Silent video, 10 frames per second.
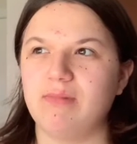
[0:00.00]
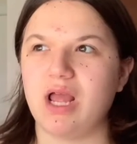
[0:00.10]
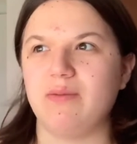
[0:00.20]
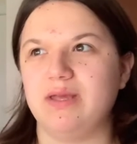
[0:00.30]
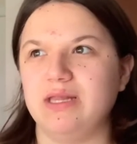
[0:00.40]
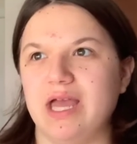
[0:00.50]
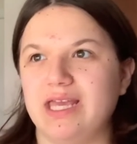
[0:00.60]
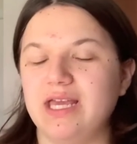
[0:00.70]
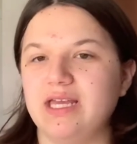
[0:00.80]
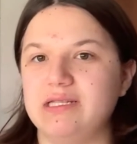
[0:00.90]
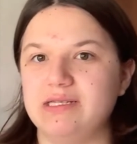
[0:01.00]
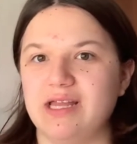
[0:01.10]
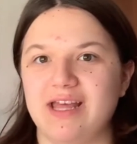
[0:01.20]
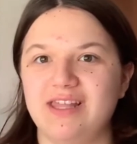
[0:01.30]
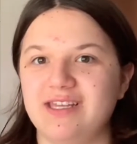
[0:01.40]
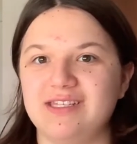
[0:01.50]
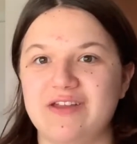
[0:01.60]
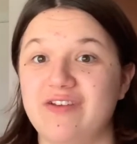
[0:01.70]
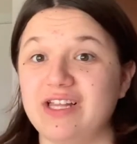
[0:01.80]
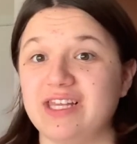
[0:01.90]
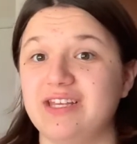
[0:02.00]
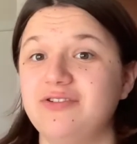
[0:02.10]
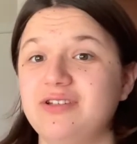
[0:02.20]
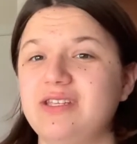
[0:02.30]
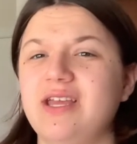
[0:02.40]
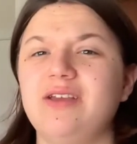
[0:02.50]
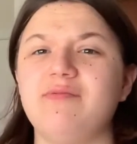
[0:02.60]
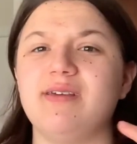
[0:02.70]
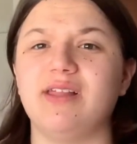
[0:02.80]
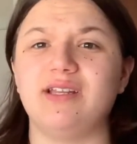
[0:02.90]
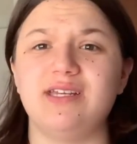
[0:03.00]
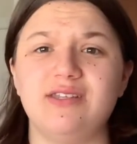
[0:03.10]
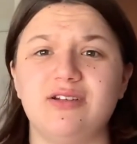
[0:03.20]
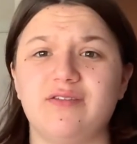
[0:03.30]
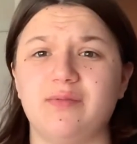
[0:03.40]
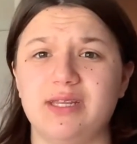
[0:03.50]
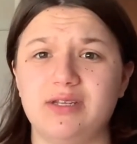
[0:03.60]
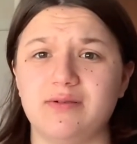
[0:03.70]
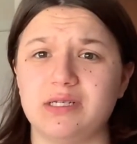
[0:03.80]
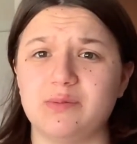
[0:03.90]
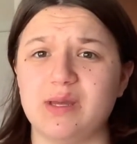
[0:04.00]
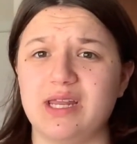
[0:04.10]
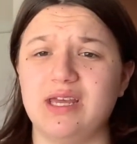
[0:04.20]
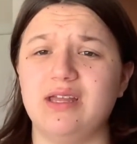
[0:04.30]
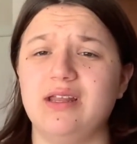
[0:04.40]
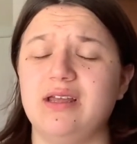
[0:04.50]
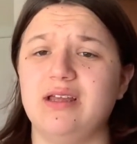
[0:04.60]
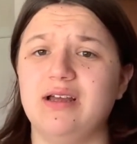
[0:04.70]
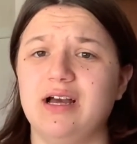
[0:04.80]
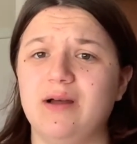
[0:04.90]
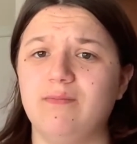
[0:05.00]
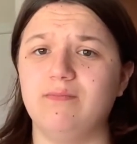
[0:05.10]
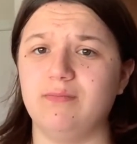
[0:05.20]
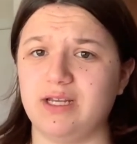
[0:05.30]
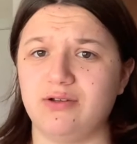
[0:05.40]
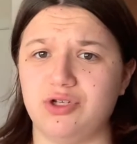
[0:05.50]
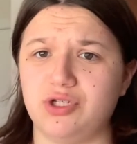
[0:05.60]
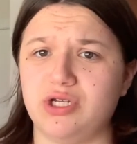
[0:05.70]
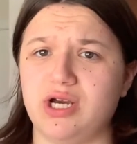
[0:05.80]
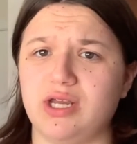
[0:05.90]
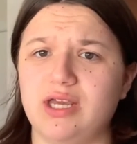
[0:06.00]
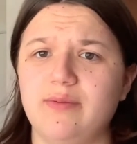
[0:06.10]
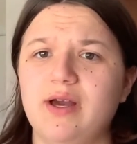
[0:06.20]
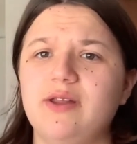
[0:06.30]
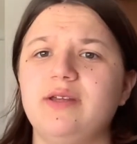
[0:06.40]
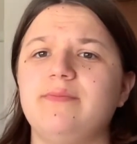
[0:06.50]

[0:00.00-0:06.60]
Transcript: I mean, like, I think it's definitely interesting. It'd be a lot easier for me to explain it, like just talking about it.